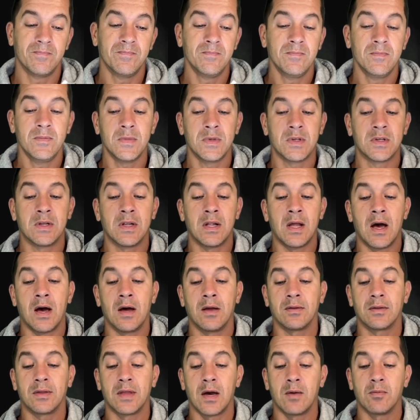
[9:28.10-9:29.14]
Hmm,
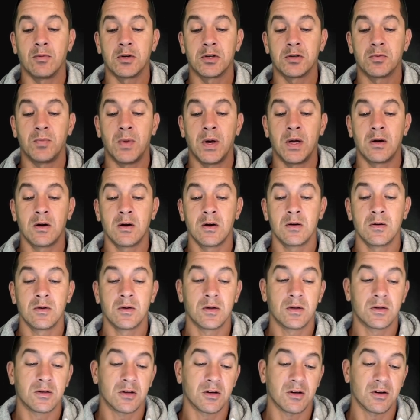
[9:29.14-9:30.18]
not that much better.
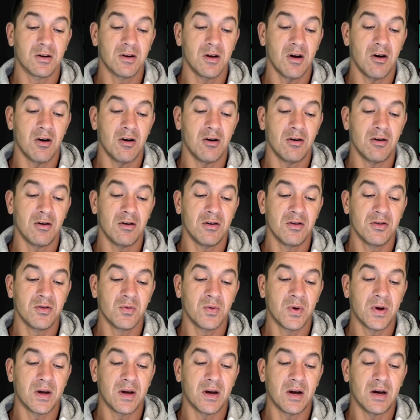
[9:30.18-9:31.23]
Turn it all the
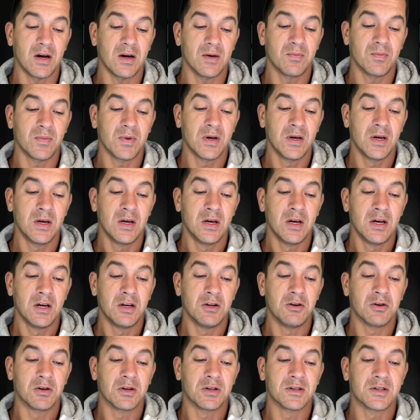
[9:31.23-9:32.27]
way up
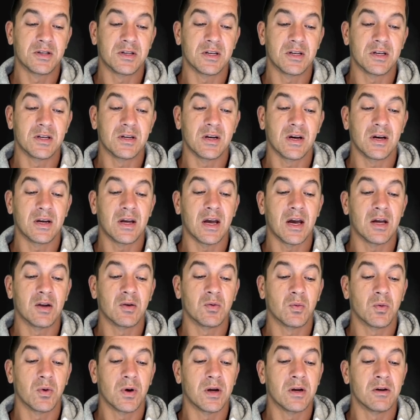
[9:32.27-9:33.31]
you can see, again,
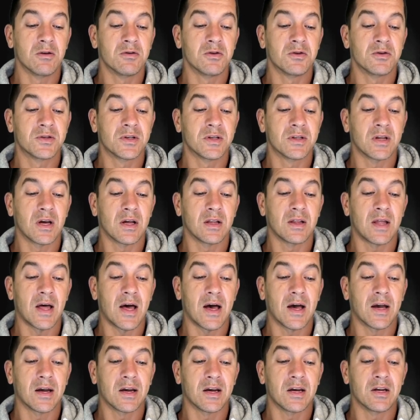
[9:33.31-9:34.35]
we're introducing that
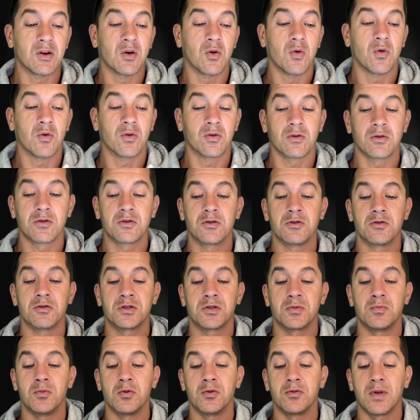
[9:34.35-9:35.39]
lag in order to
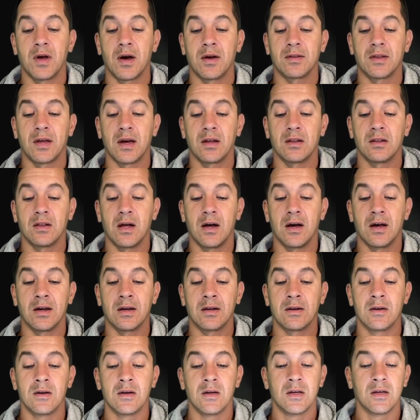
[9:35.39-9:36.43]
smooth out that
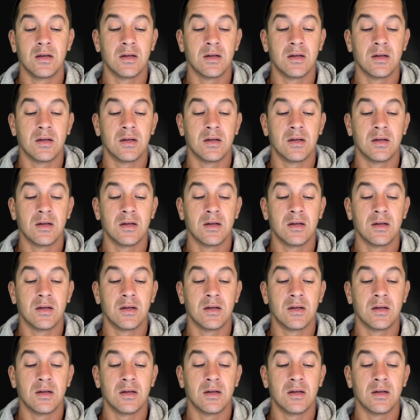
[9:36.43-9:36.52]
line.